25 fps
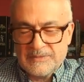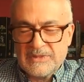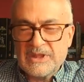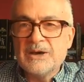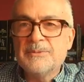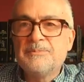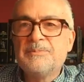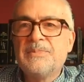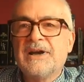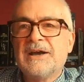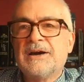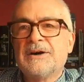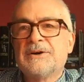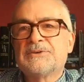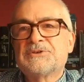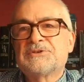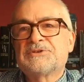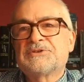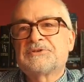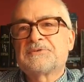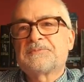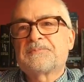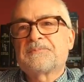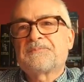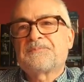
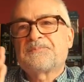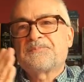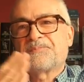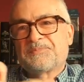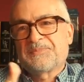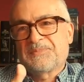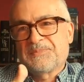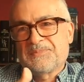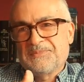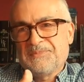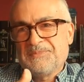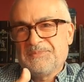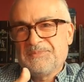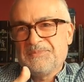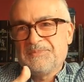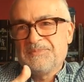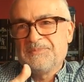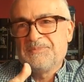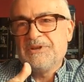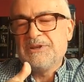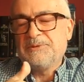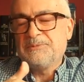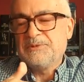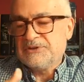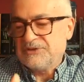about
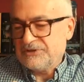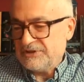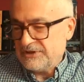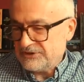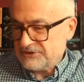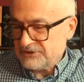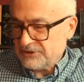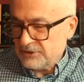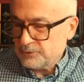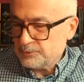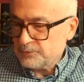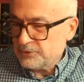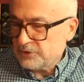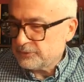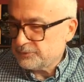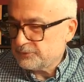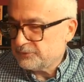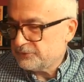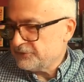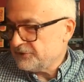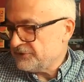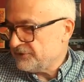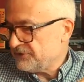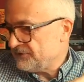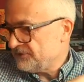BBC soap
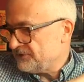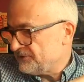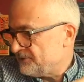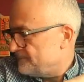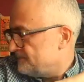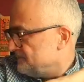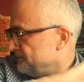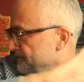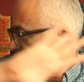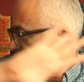operas,